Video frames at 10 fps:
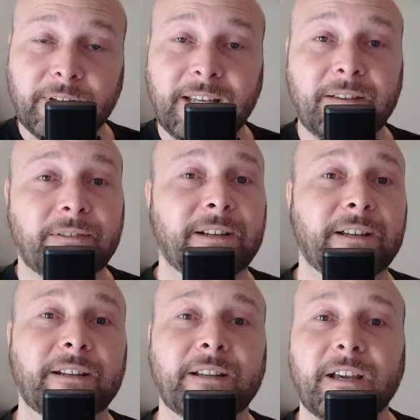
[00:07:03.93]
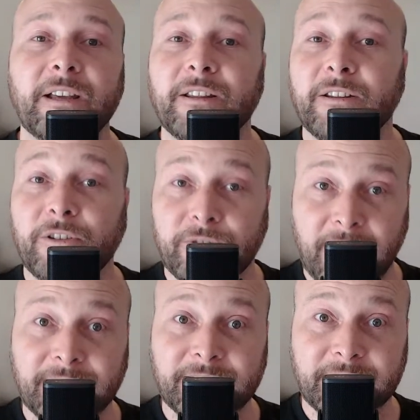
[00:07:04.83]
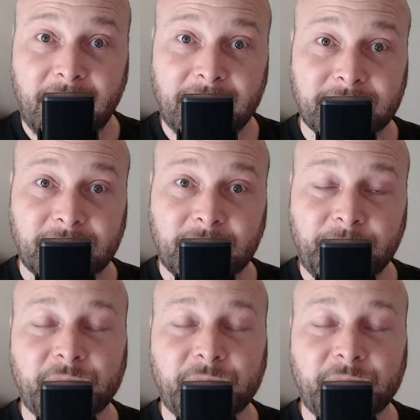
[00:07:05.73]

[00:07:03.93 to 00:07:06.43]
even in the United States.